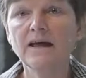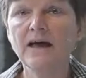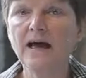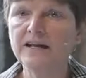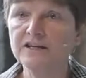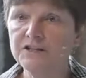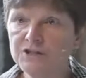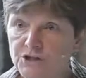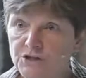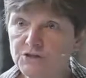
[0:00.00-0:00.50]

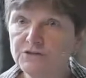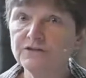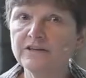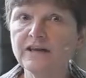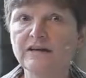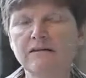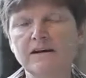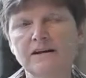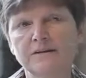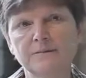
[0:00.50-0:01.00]
and use
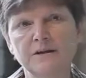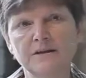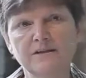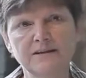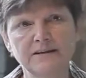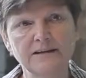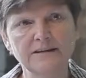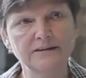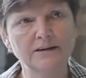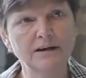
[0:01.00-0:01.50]
their
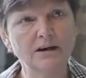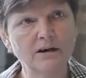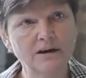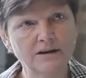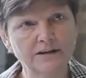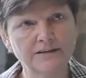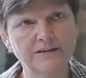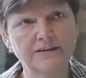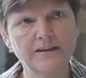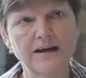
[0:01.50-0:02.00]
expertise and
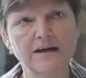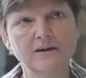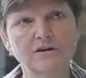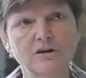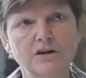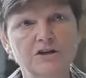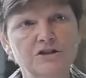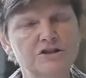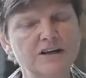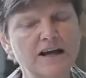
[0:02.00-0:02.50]
harness their
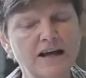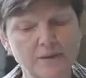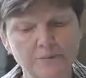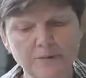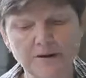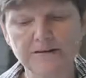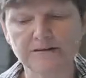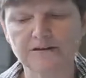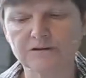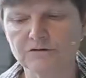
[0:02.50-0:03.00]
knowledge to
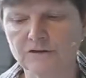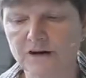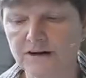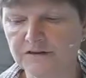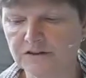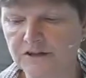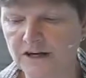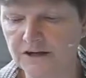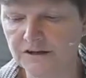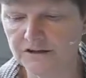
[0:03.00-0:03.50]
help us to
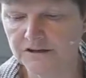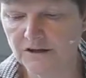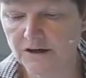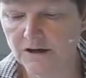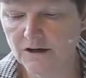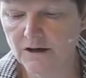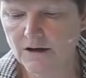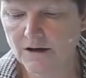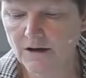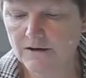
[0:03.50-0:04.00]
drive change
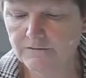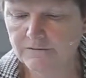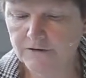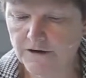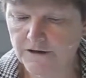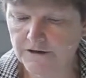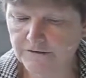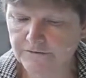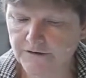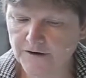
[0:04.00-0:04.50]

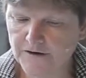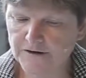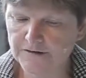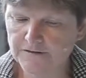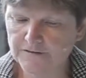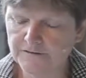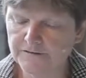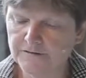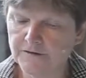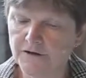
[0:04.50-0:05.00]
further
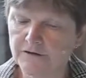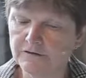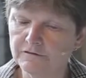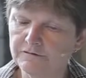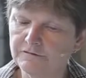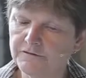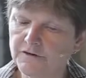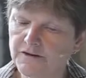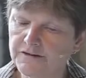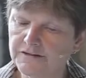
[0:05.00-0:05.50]

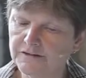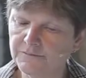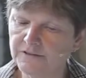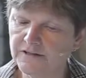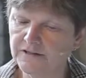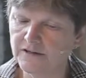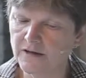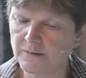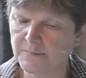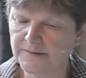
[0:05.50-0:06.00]
and faster
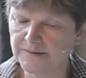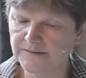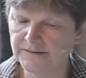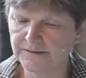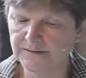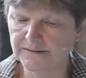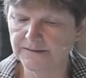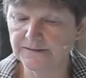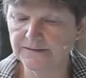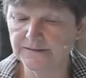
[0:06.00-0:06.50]
within our
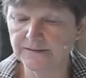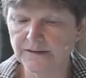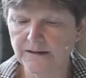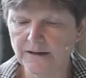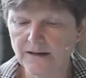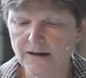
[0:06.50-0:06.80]
businesses.